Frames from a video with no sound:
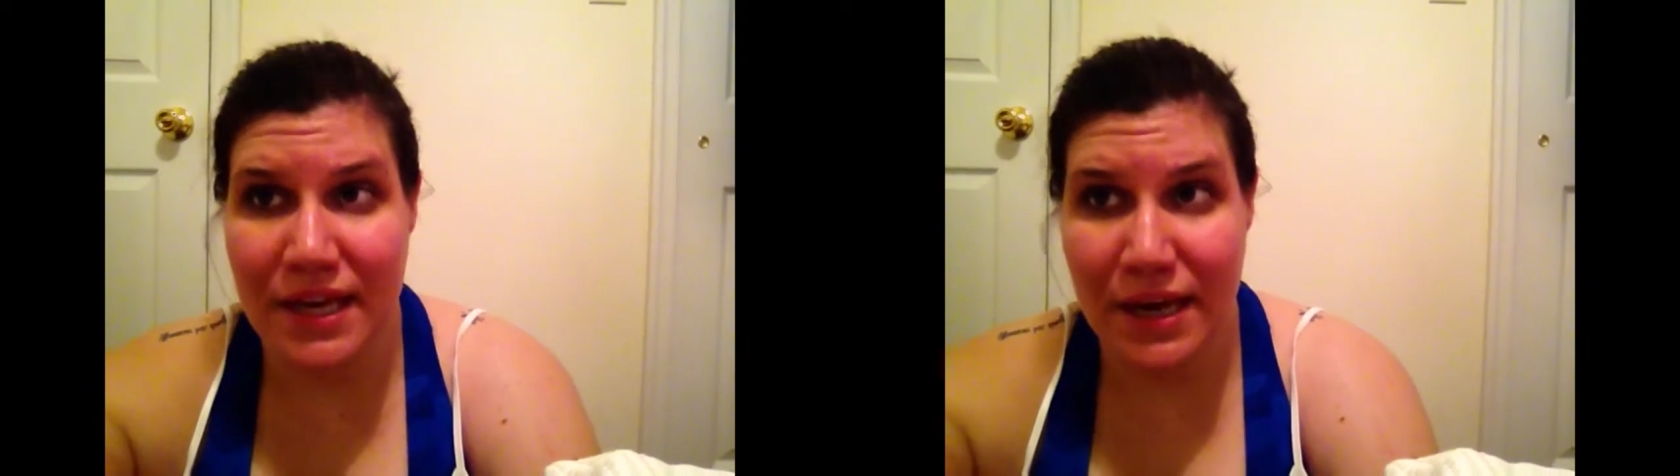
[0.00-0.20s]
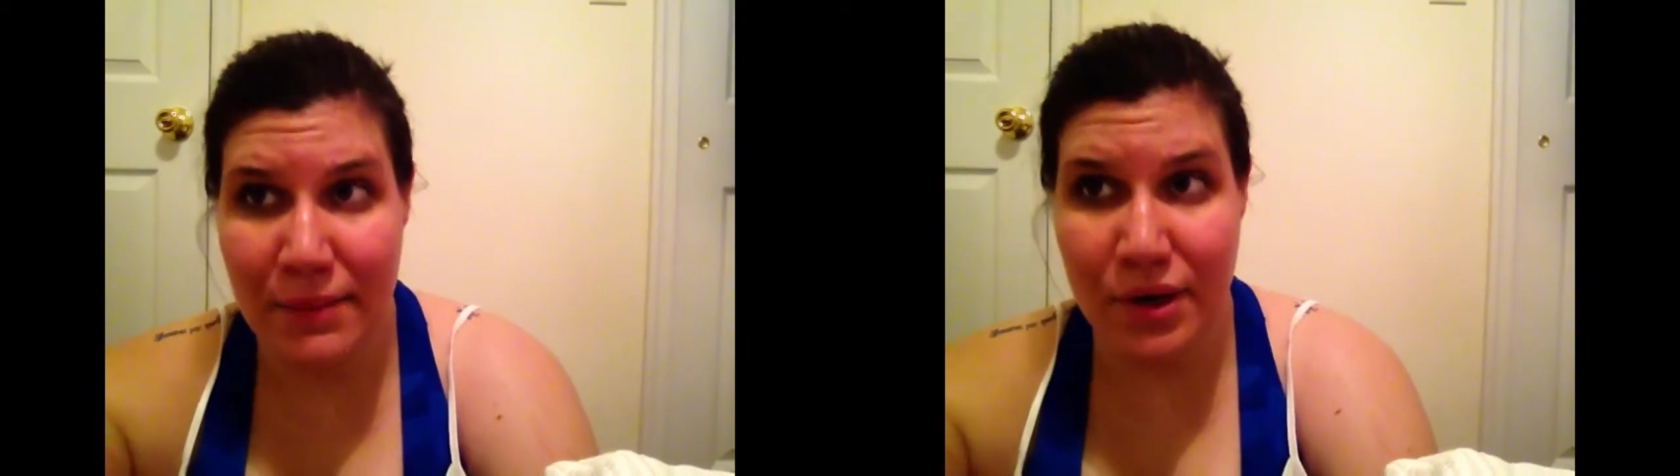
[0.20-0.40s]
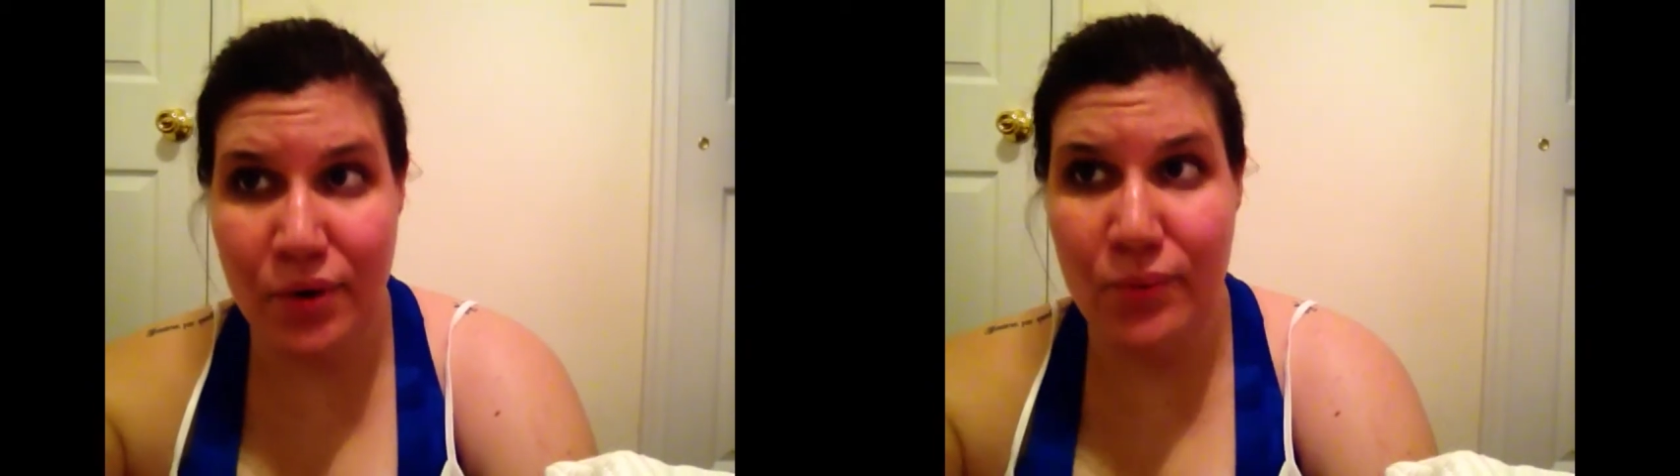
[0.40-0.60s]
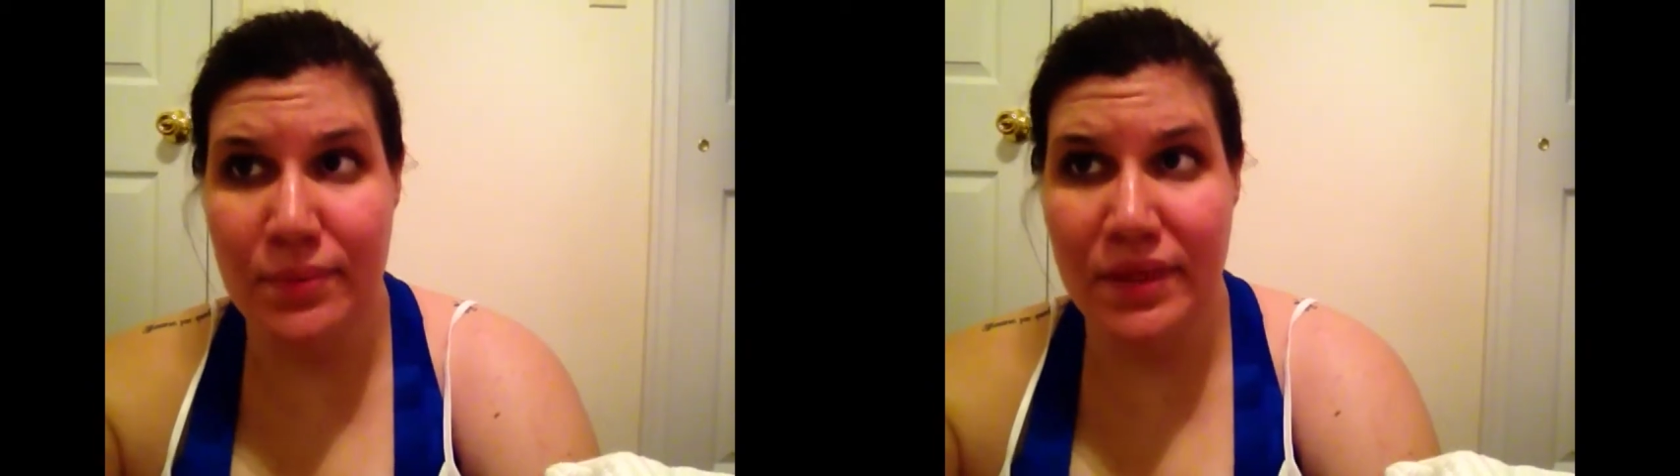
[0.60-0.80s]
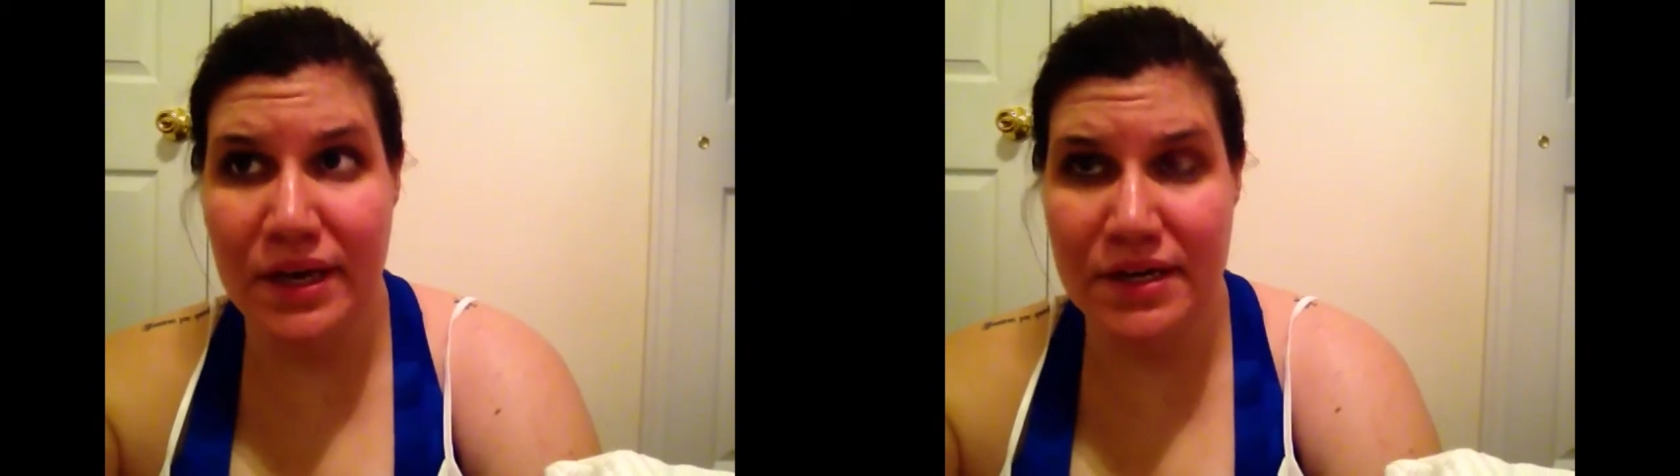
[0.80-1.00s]
I'm at home
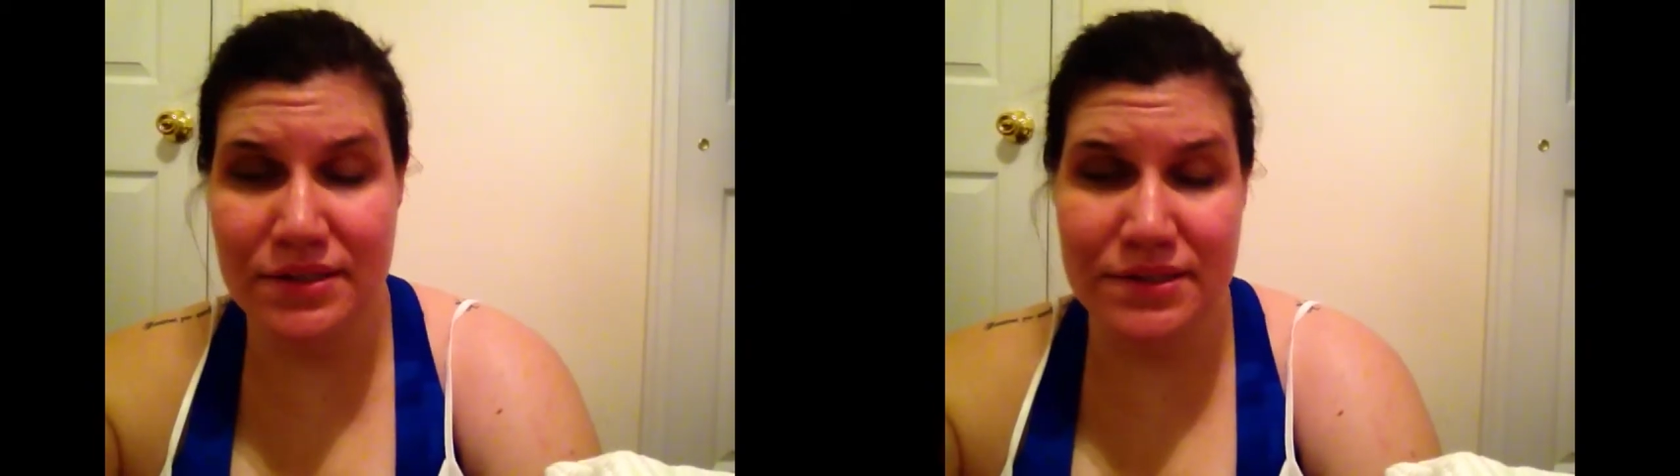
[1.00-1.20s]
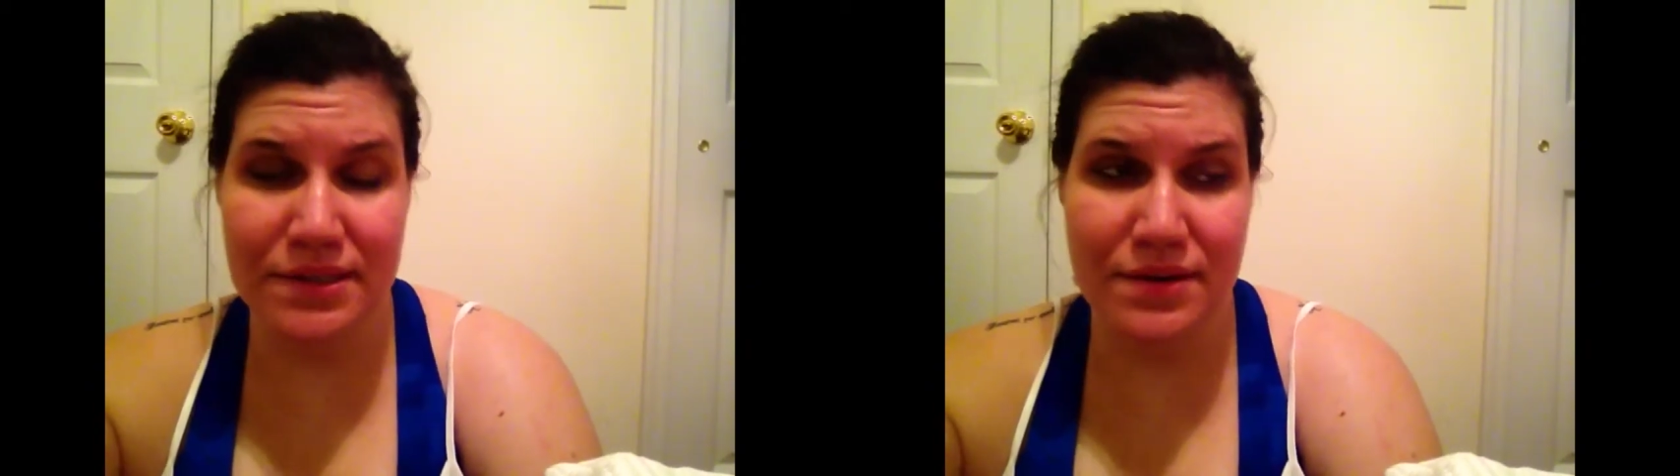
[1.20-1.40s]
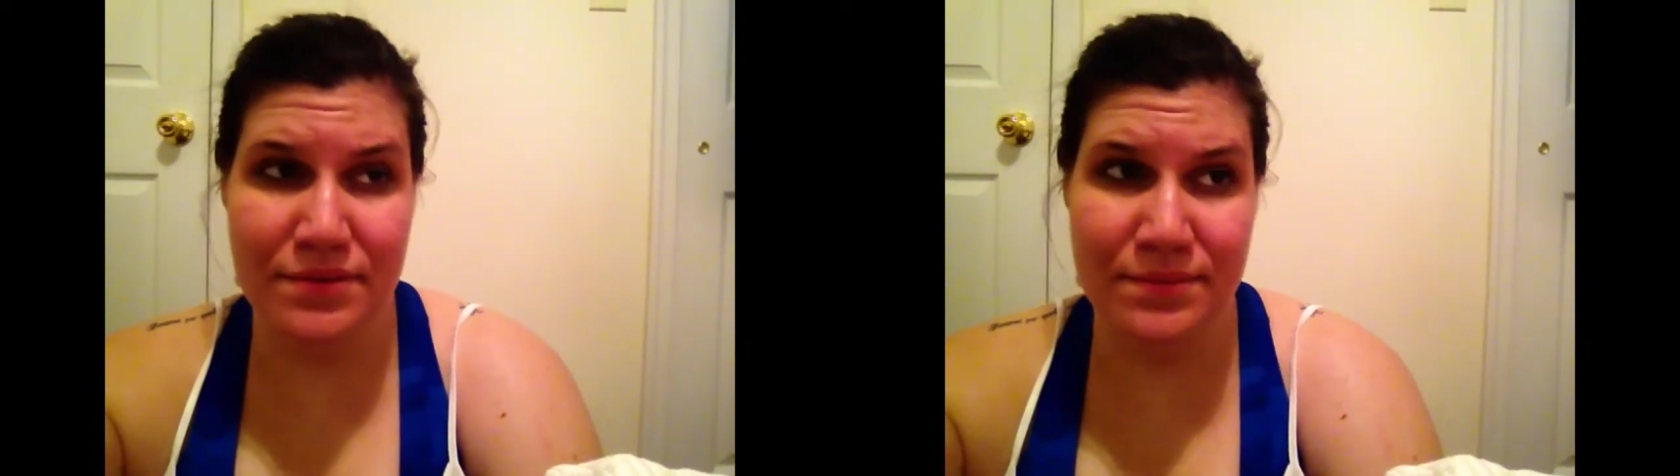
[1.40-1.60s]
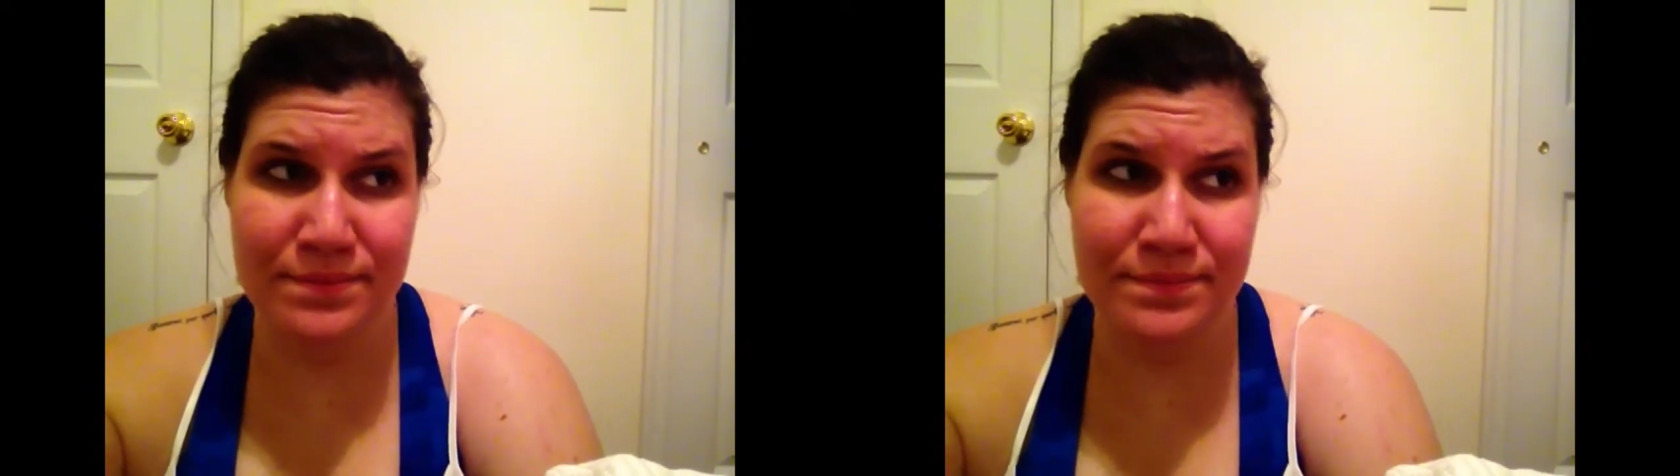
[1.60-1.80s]
there, so